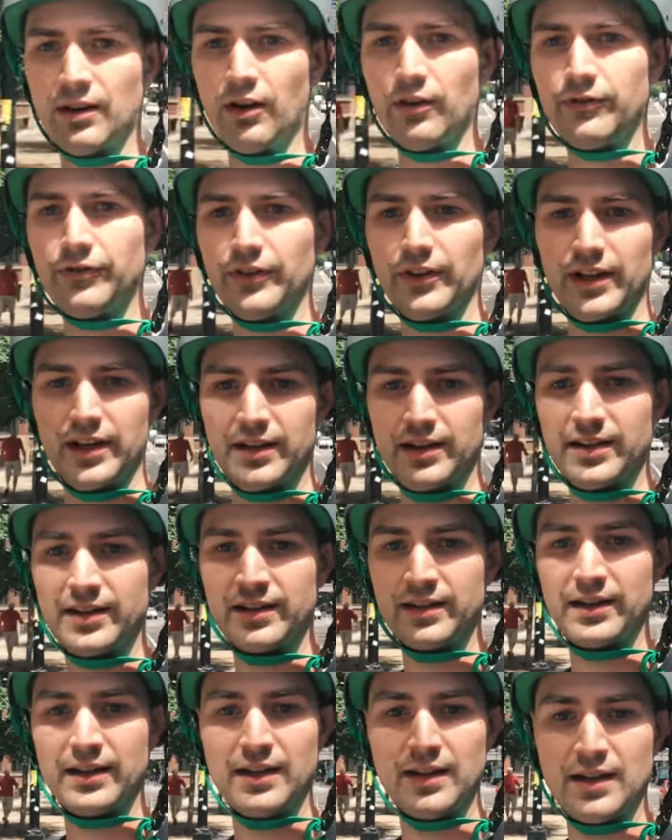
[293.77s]
hopefully
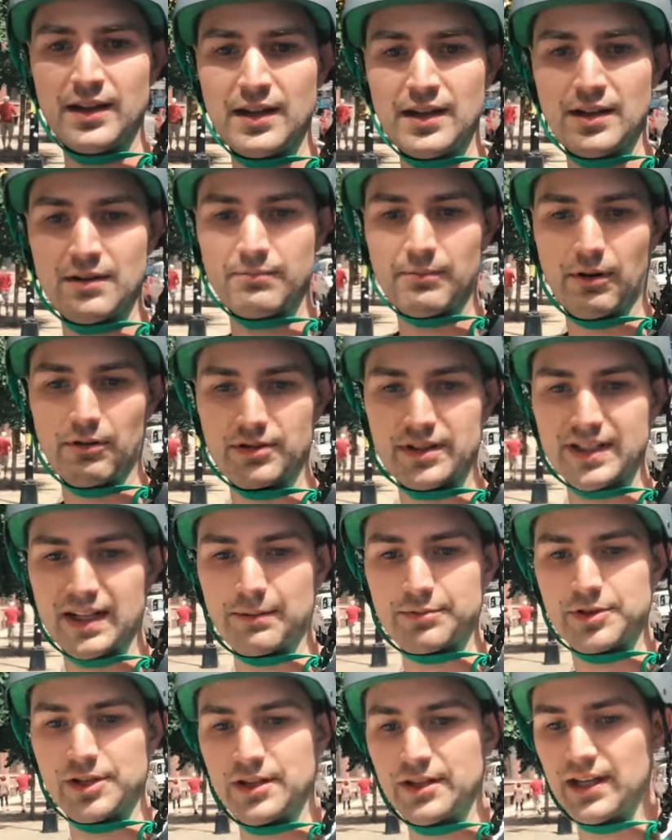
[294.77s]
my
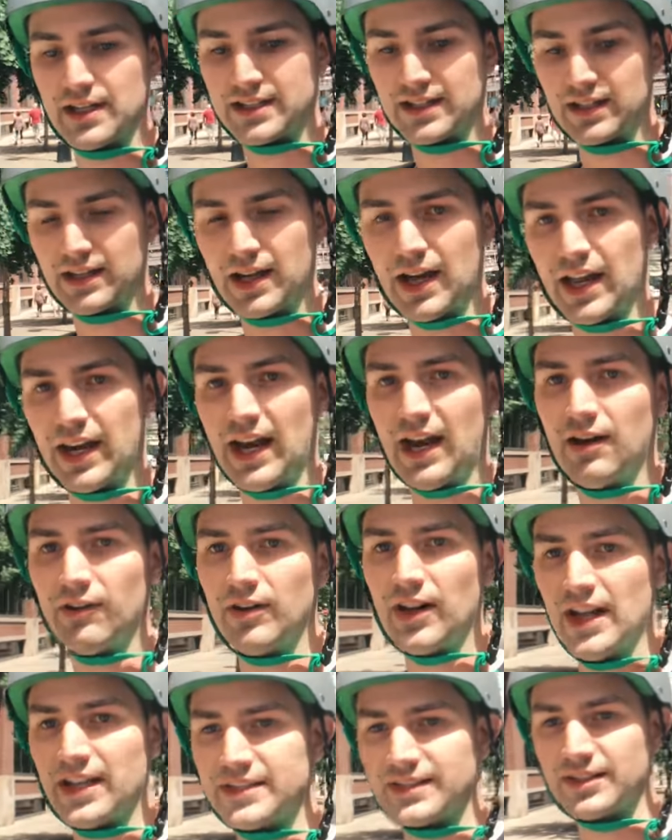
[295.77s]
reception doesn't cut
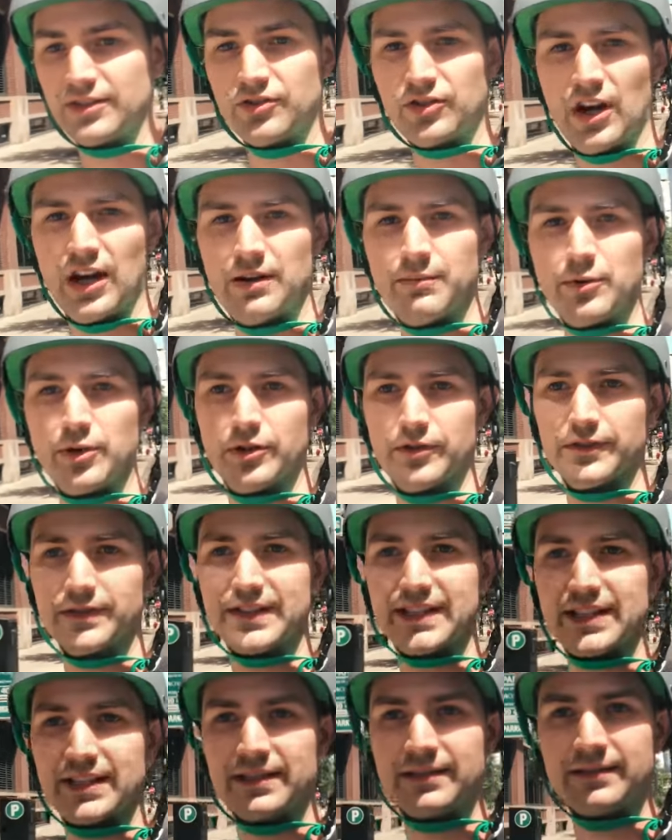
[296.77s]
out as the train moves.